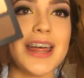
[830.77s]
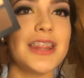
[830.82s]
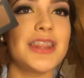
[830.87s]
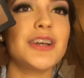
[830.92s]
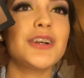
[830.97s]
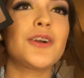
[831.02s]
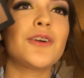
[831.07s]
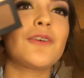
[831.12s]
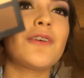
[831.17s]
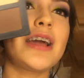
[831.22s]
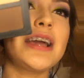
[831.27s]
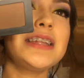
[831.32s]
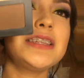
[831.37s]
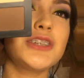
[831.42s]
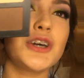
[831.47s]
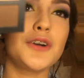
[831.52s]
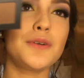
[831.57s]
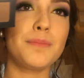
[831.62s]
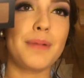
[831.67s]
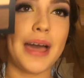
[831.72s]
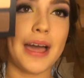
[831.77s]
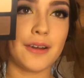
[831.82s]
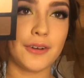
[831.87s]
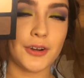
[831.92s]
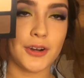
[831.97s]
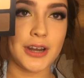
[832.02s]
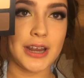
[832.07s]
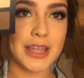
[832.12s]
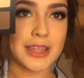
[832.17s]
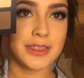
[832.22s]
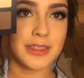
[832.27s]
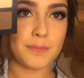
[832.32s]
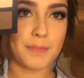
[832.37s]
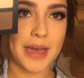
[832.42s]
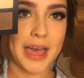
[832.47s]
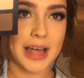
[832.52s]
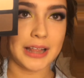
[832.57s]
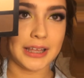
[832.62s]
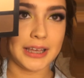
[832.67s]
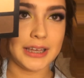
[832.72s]
the gray tone powder in the
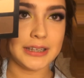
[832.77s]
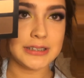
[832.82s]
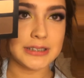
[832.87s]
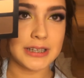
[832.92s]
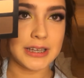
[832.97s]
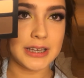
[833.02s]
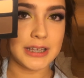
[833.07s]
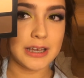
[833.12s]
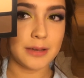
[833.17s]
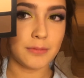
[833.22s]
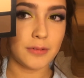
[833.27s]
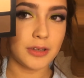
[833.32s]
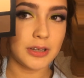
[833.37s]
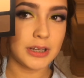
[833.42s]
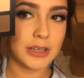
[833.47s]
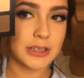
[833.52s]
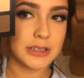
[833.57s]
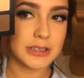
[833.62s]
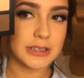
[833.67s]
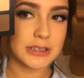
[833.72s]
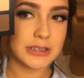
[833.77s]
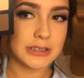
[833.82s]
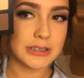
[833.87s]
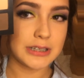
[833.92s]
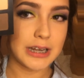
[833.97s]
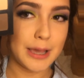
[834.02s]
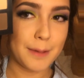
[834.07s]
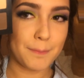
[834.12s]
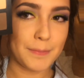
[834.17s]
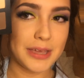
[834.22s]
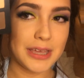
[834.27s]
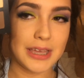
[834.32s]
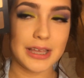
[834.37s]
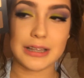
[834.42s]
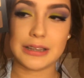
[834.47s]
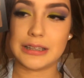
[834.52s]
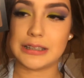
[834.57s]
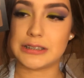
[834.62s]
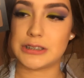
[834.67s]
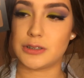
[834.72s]
palette and I'm gonna stamp it
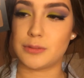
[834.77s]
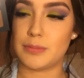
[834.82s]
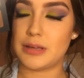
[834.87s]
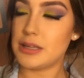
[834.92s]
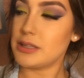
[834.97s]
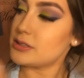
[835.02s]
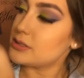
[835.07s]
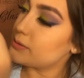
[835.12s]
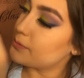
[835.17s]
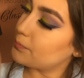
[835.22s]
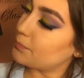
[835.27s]
a little bit.